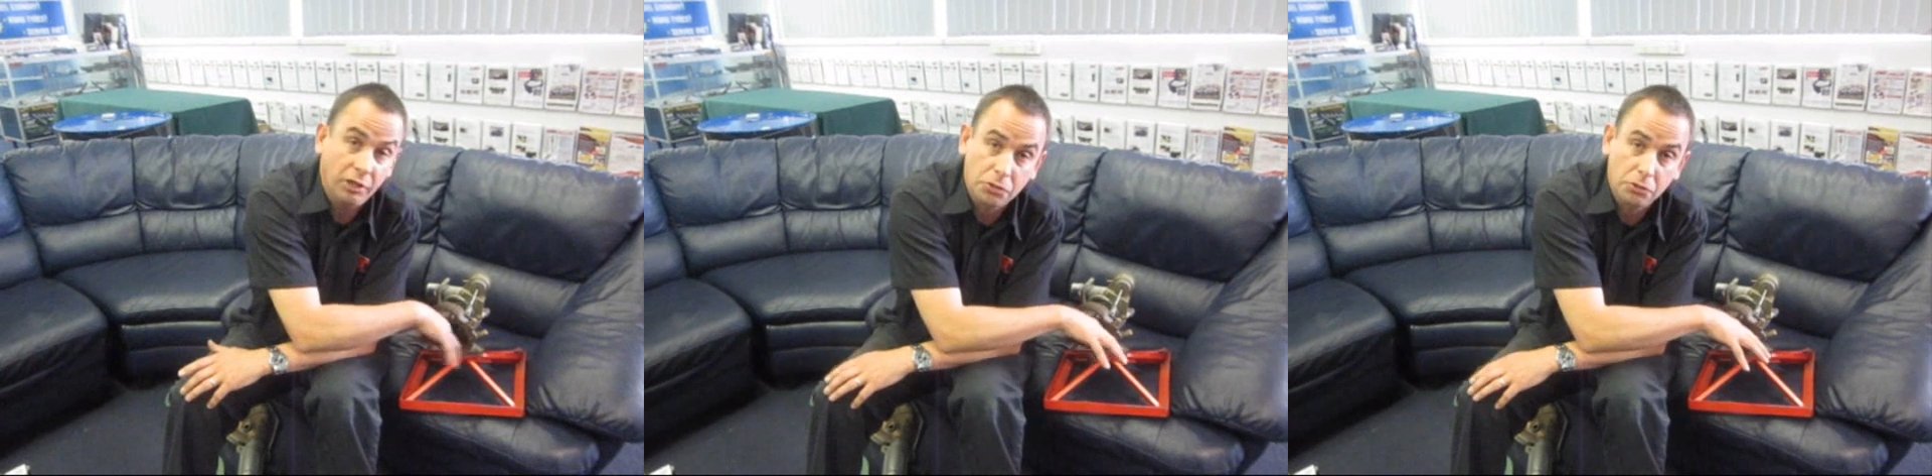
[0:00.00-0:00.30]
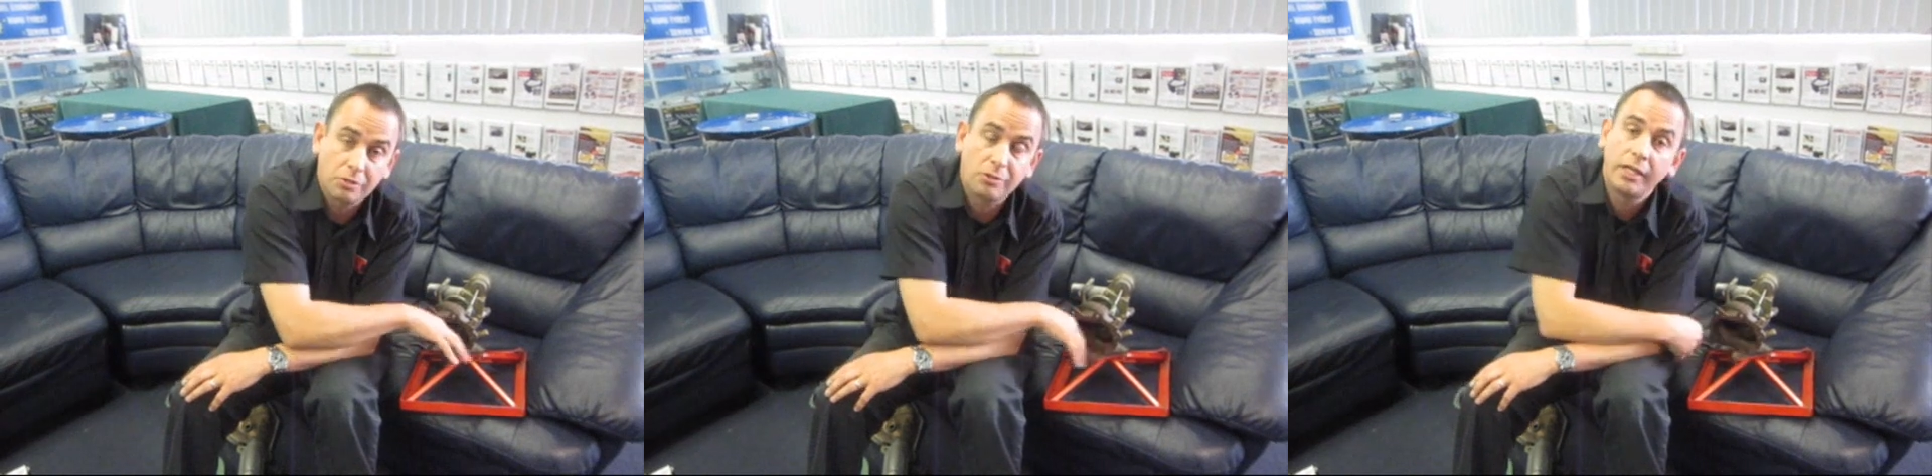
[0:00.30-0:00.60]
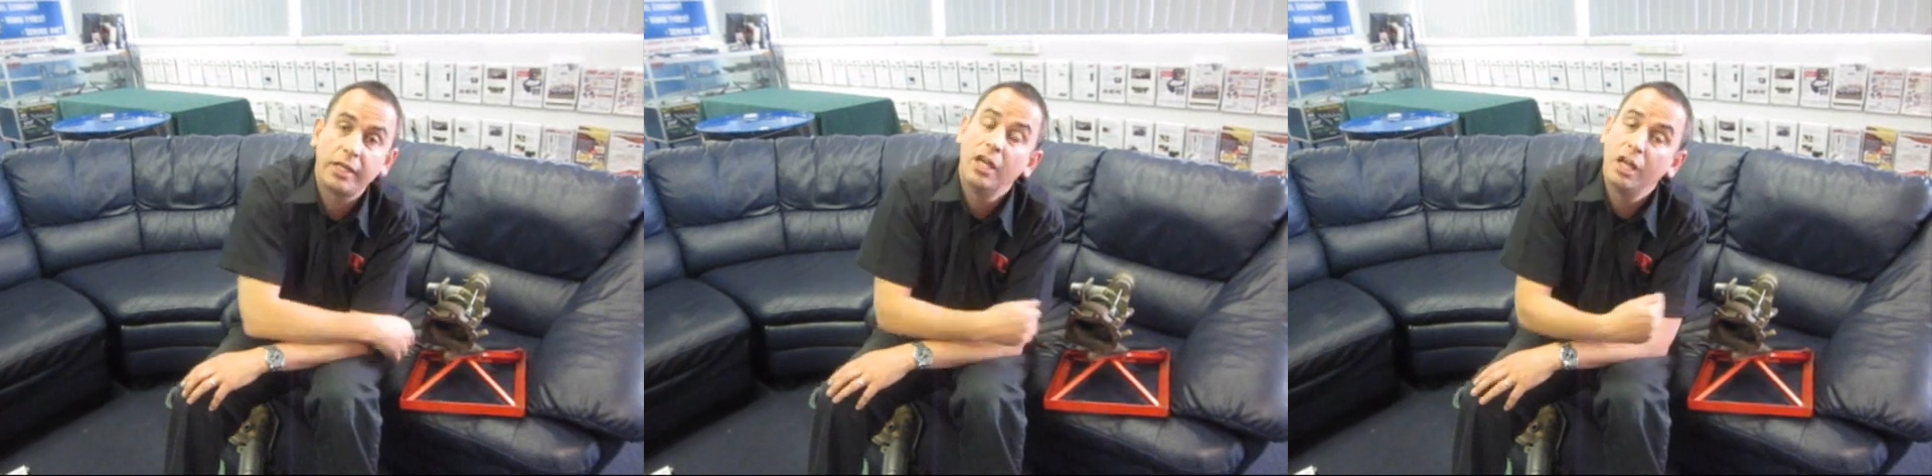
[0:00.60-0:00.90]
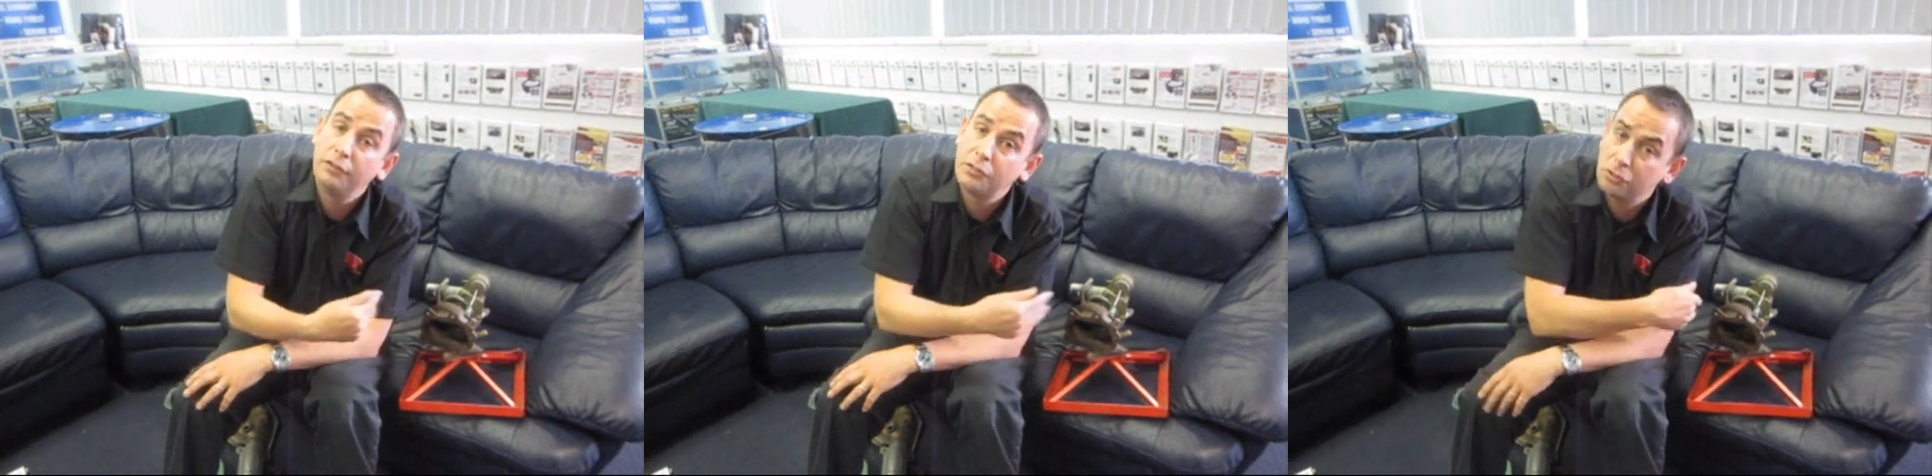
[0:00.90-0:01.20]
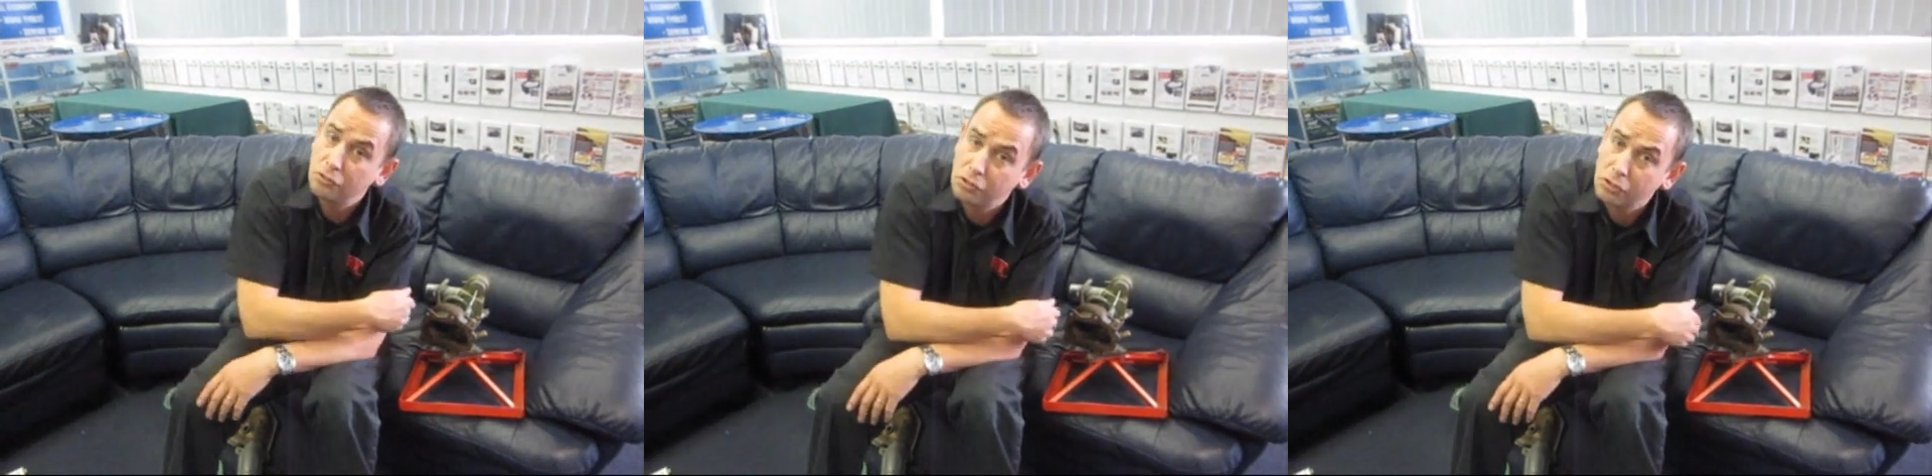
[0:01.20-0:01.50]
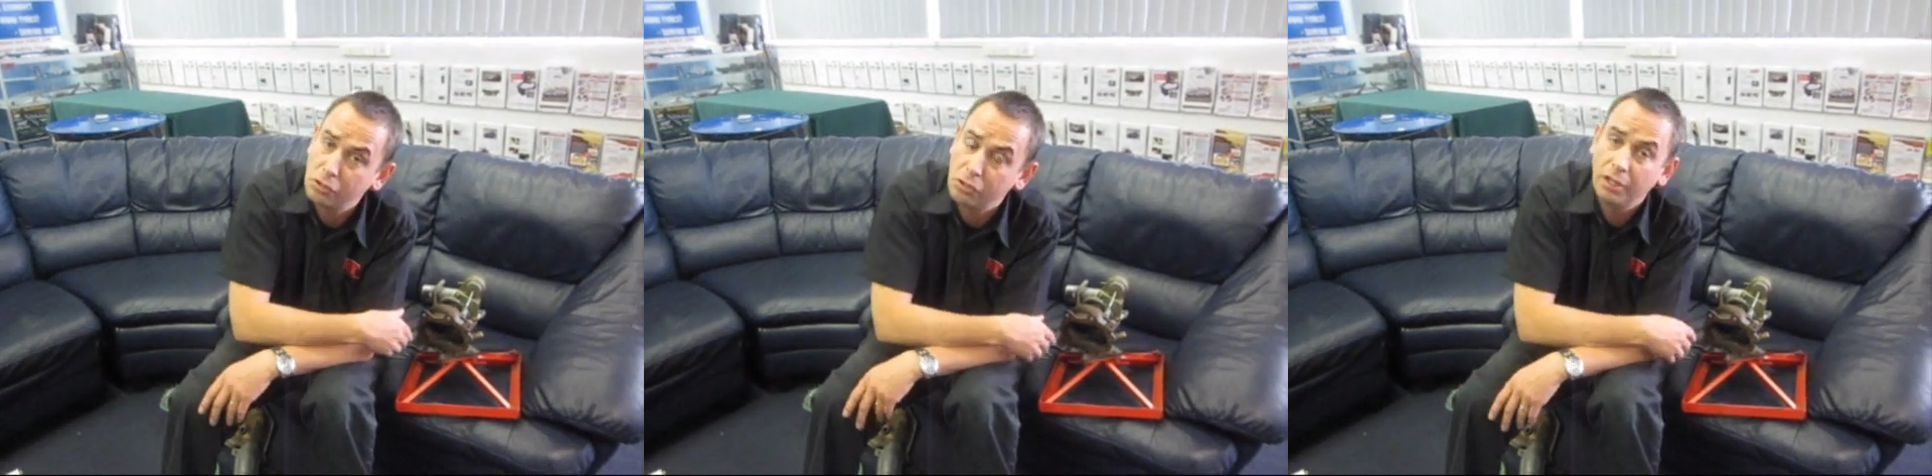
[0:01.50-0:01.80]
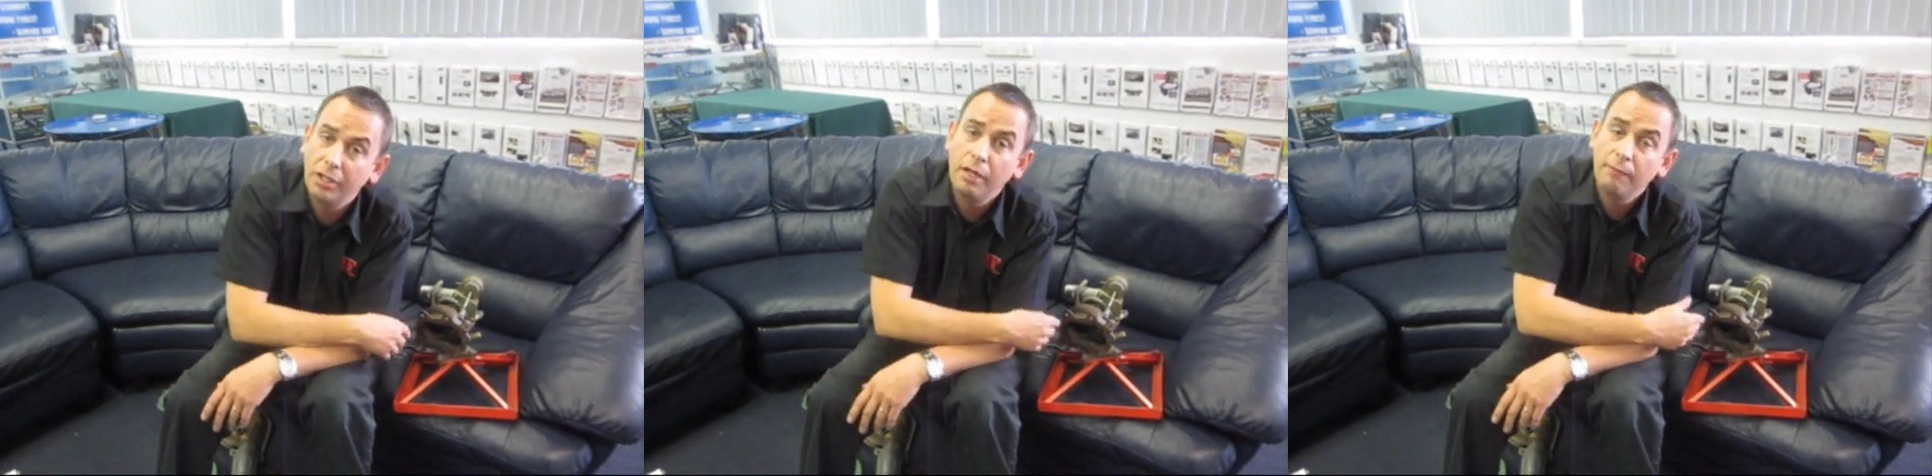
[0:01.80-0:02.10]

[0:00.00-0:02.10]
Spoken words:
exhaust leak. If it's too short,